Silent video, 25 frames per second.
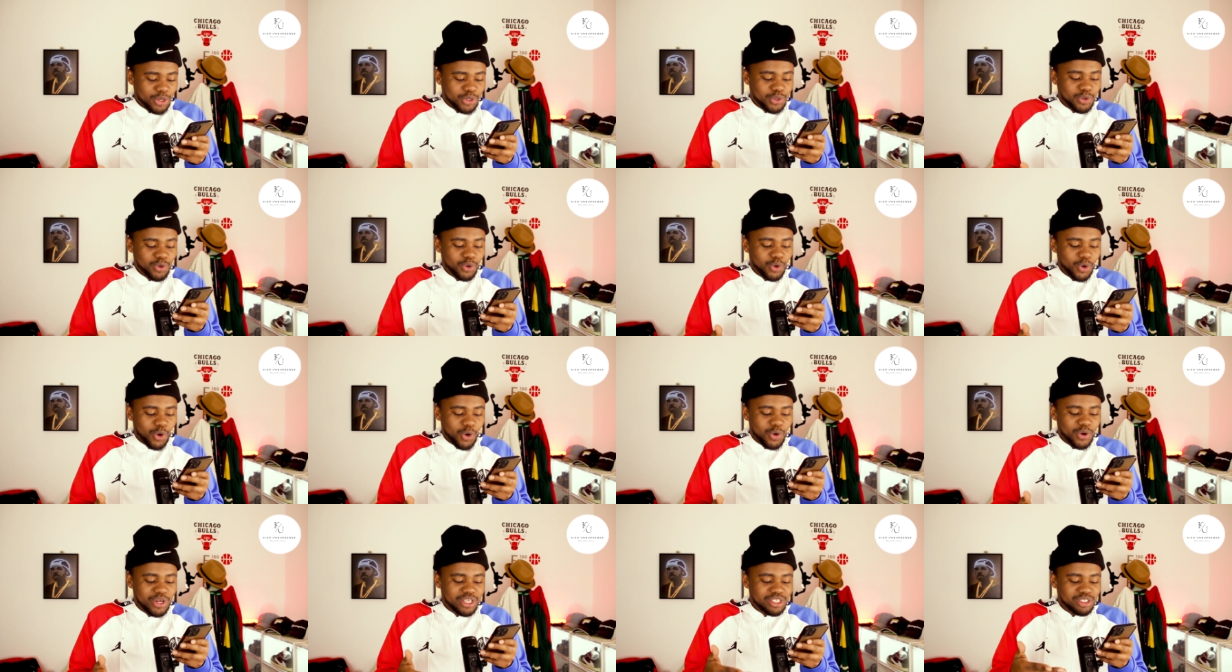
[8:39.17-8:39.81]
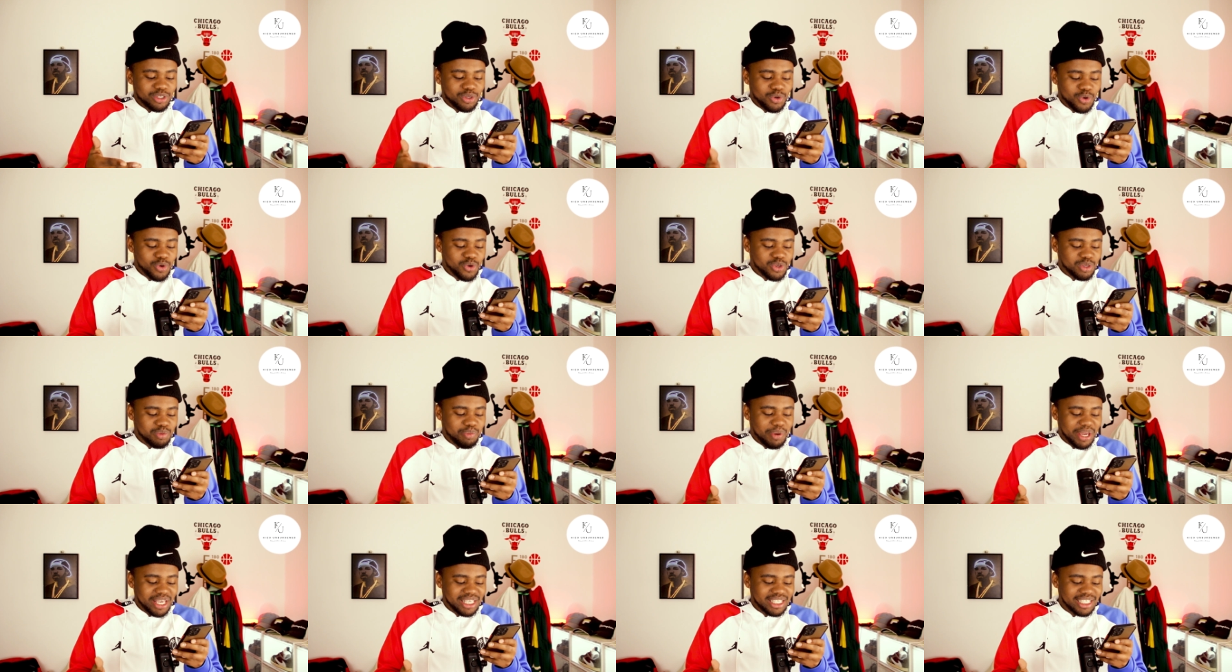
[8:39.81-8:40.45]
You'll always
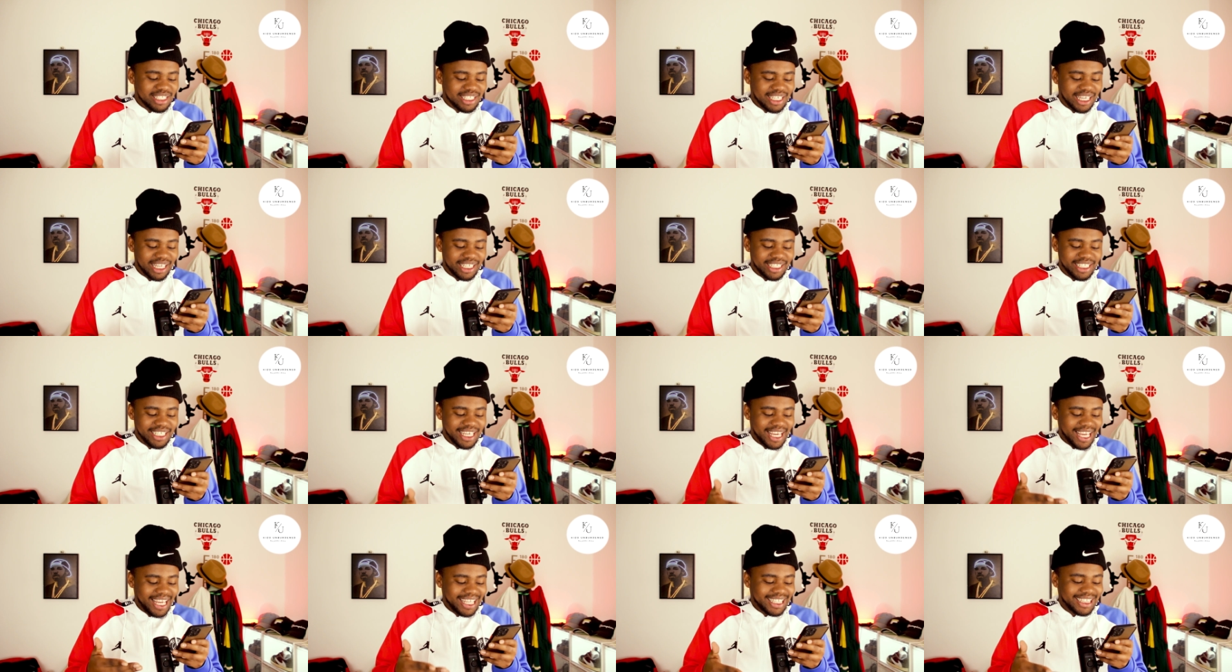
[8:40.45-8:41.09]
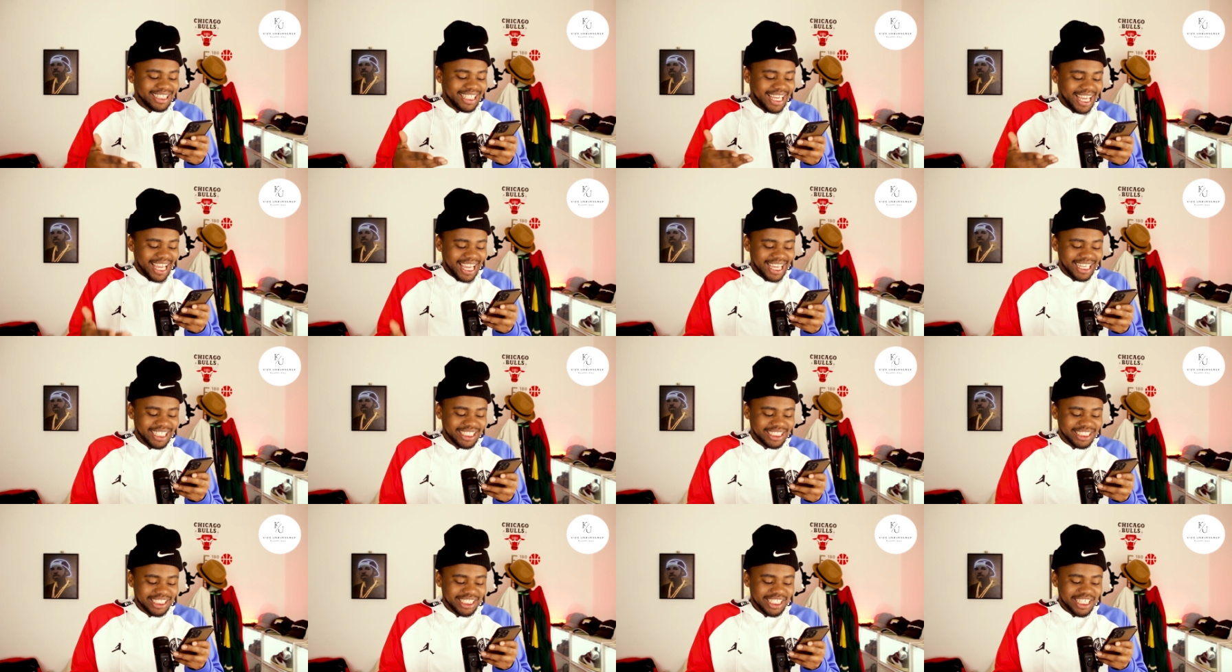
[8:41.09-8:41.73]
lose basically at the
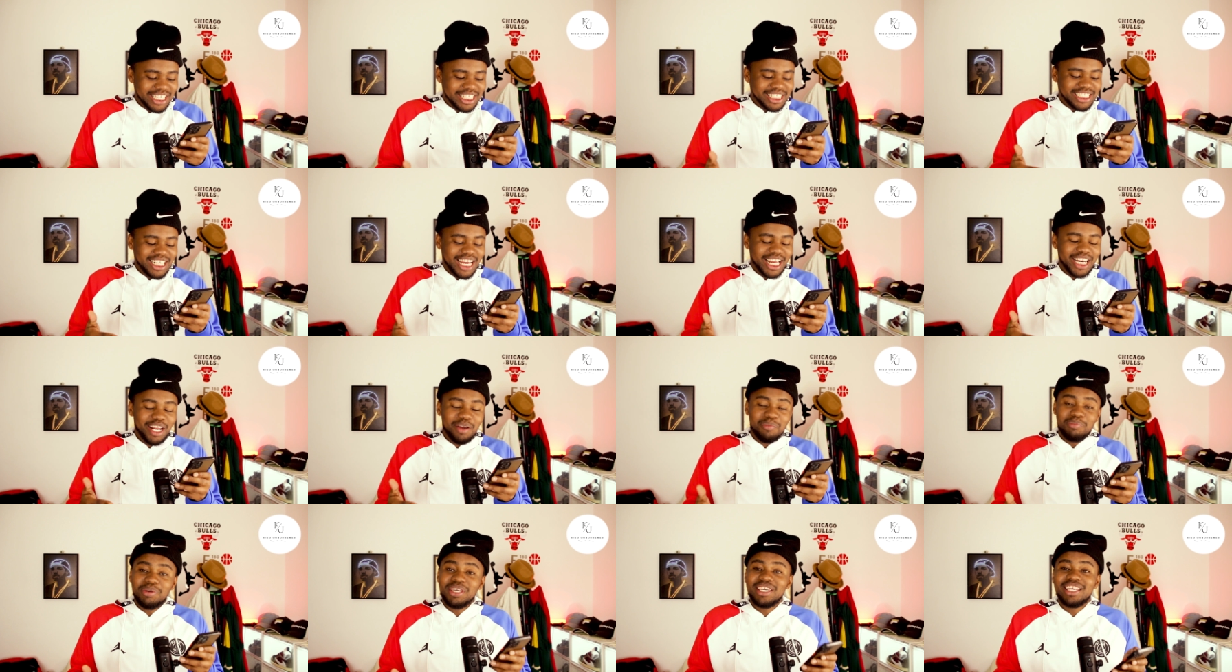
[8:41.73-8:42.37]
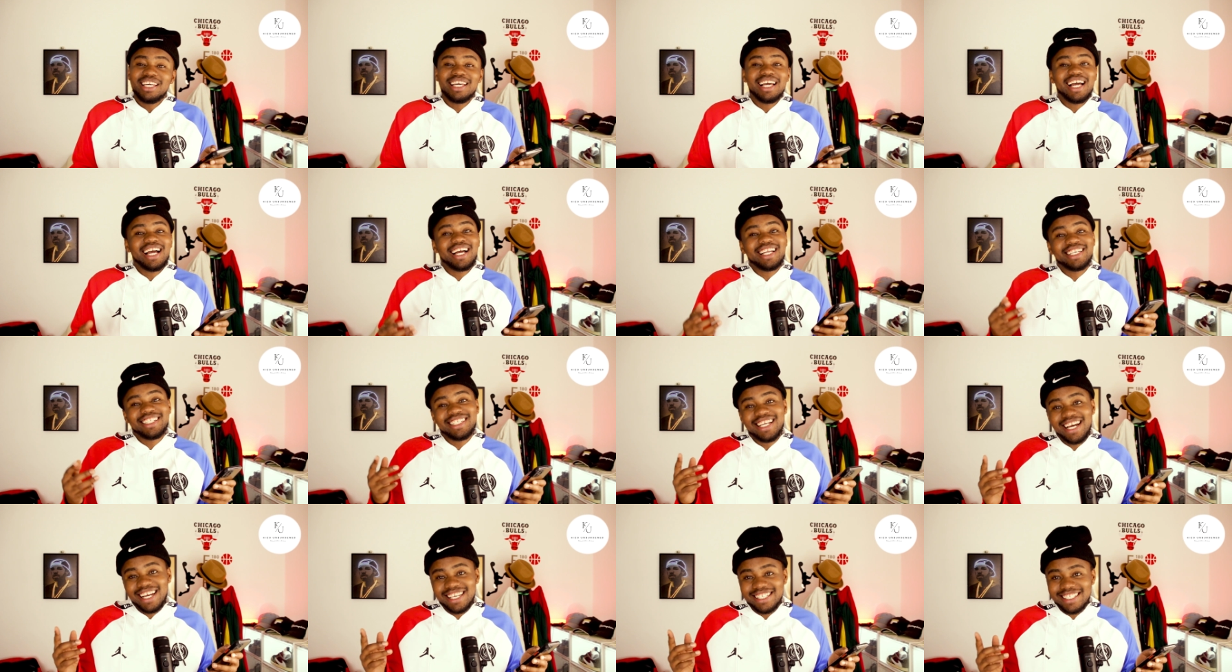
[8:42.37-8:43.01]
end trying to be
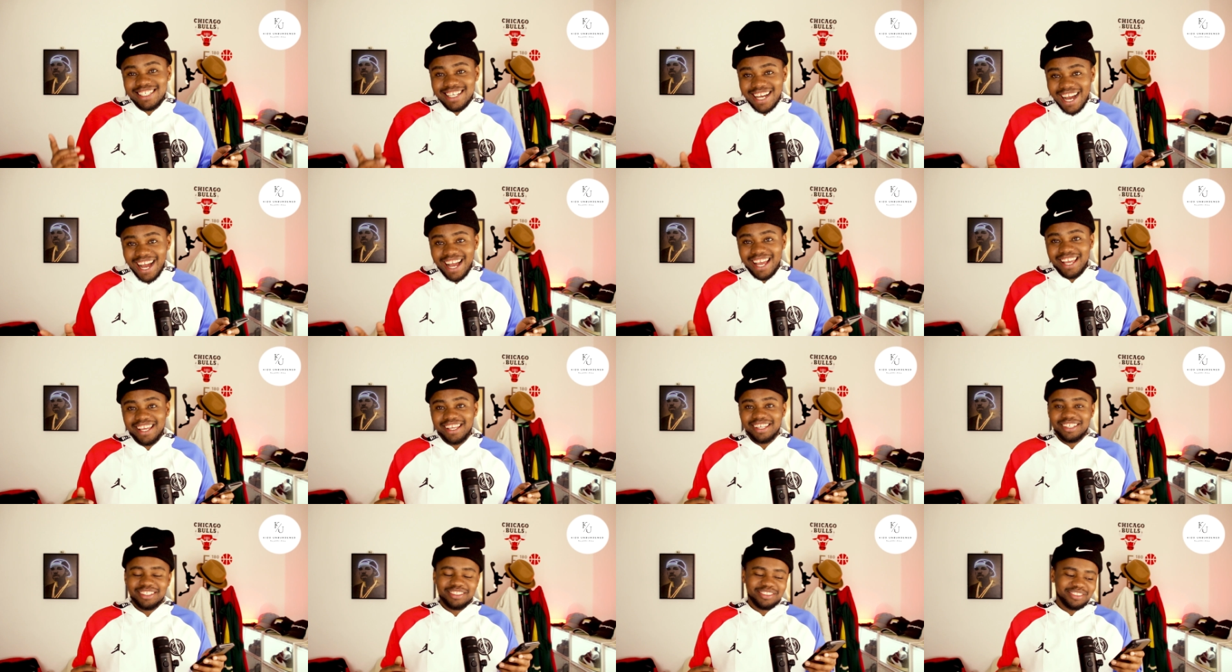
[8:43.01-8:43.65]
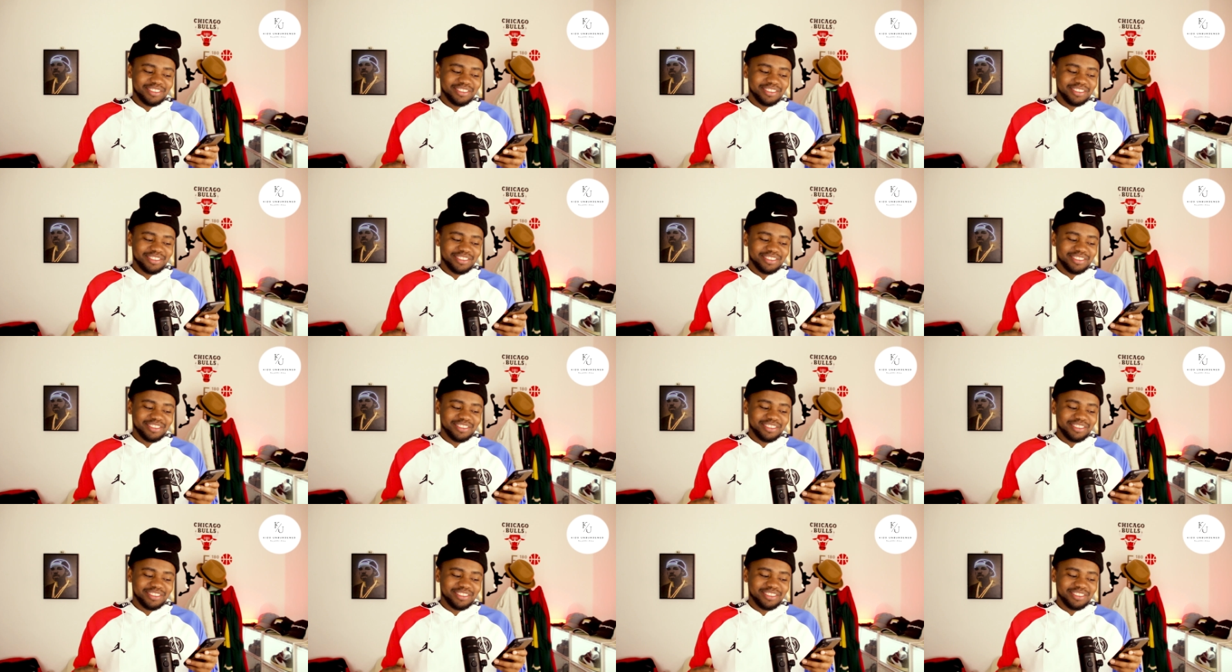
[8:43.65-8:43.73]
a nice guy.